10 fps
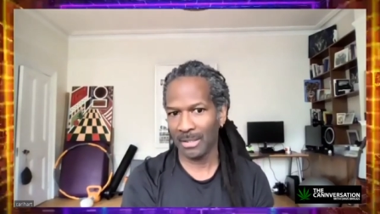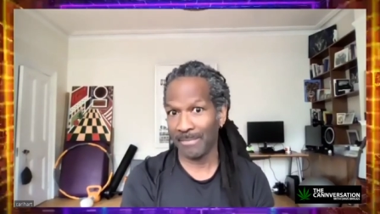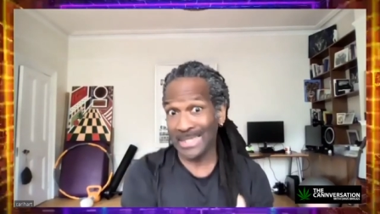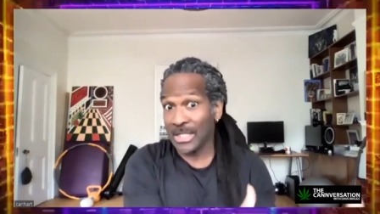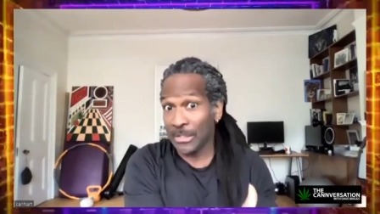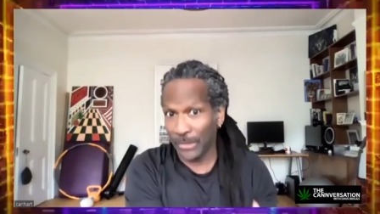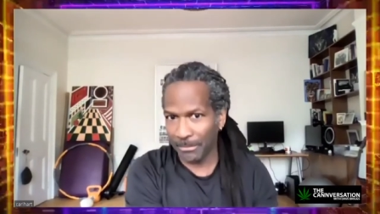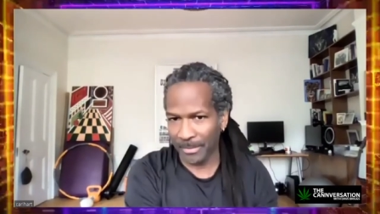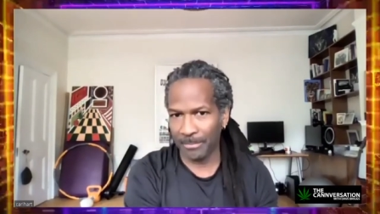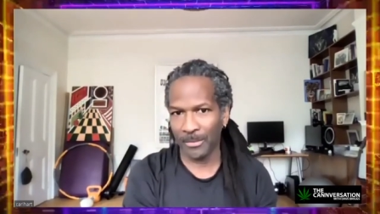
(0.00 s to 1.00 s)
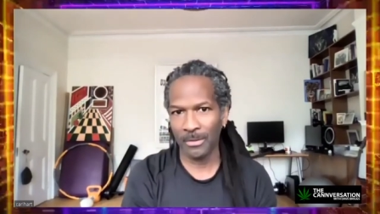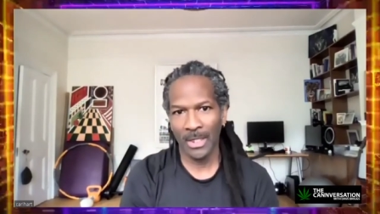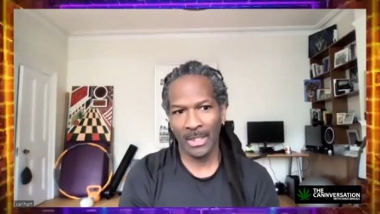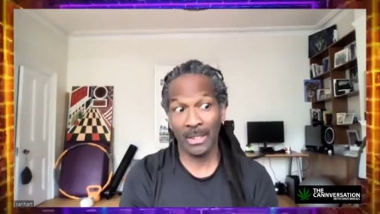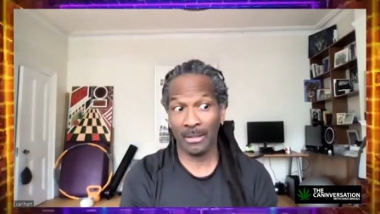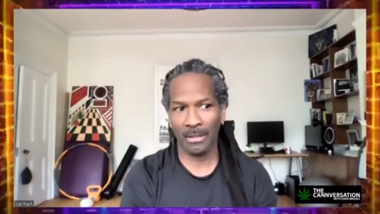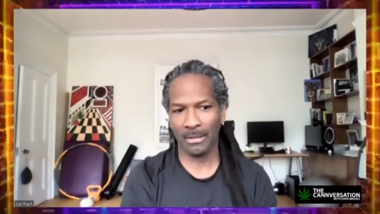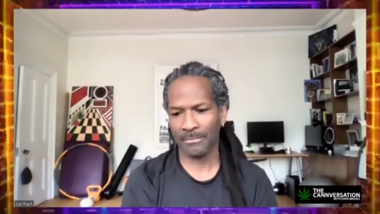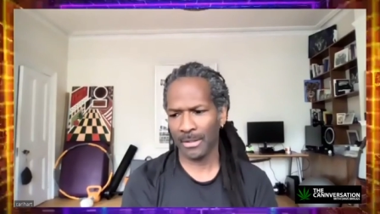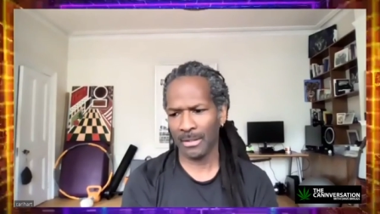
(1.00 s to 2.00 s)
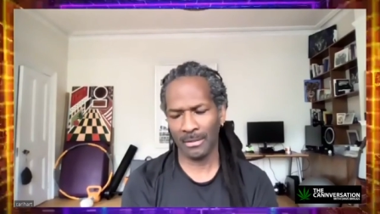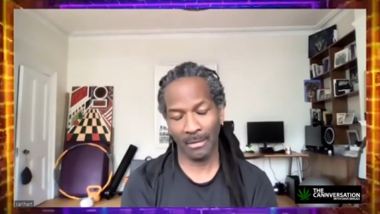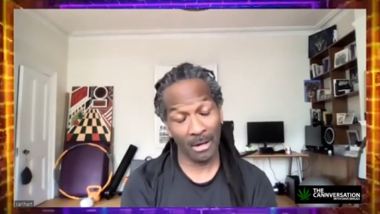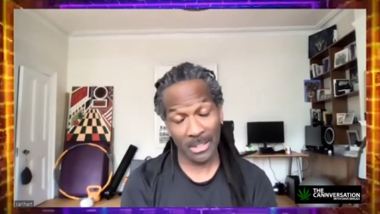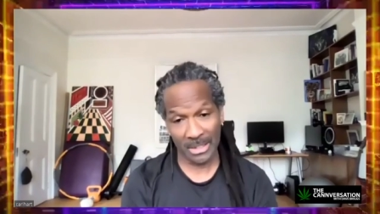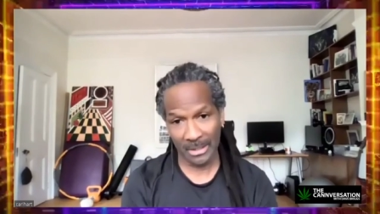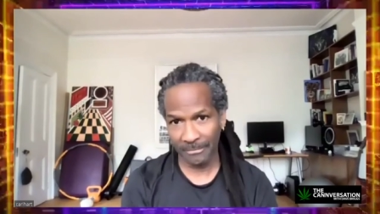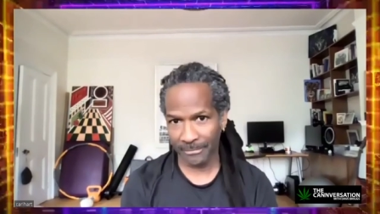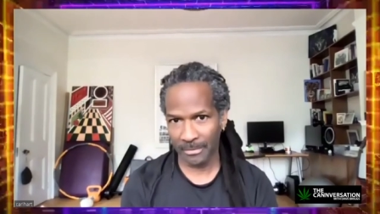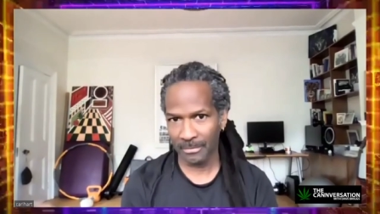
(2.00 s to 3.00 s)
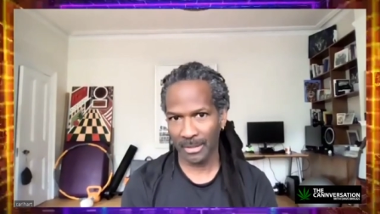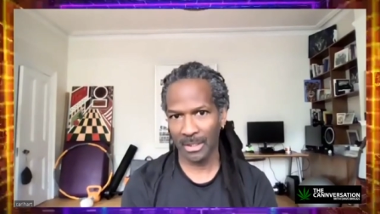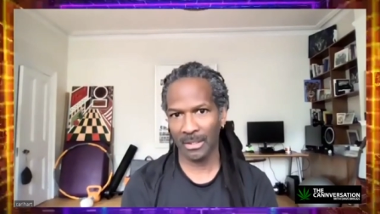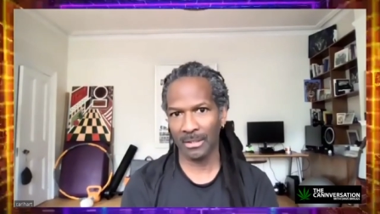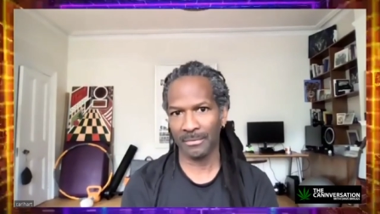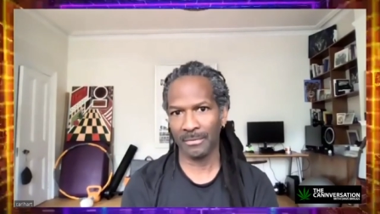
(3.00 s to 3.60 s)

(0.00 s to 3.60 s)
messing with people and uh, uh, largely for uh,